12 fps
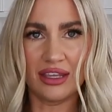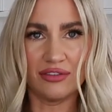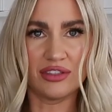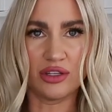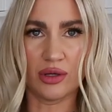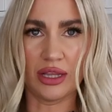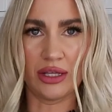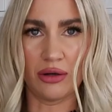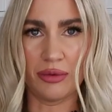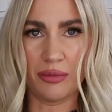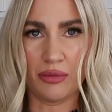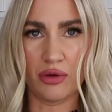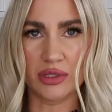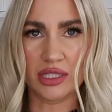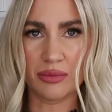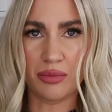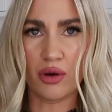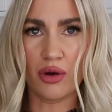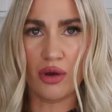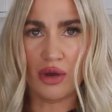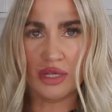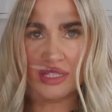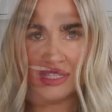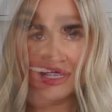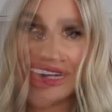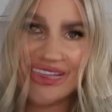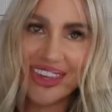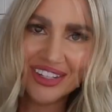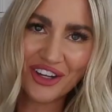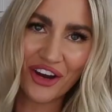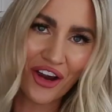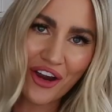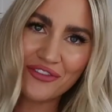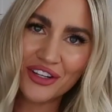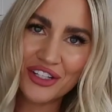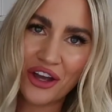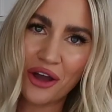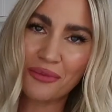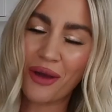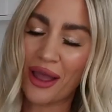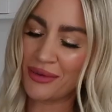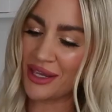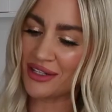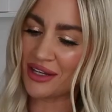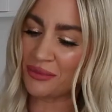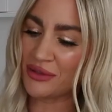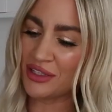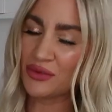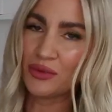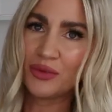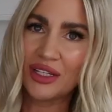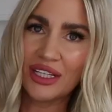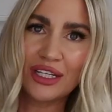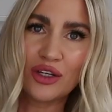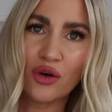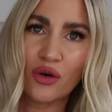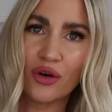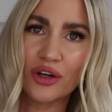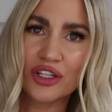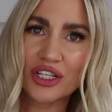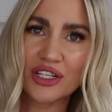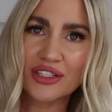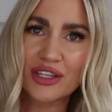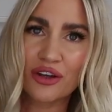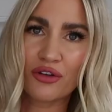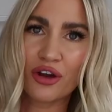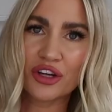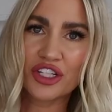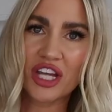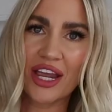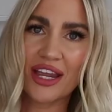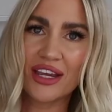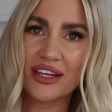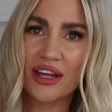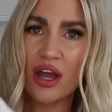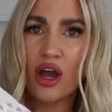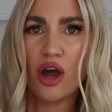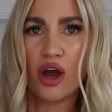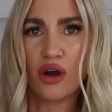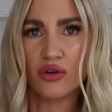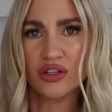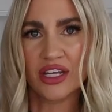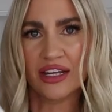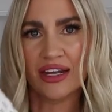gives you a little bit more support. And then to go over top, I picked up this really gorgeous crochet halter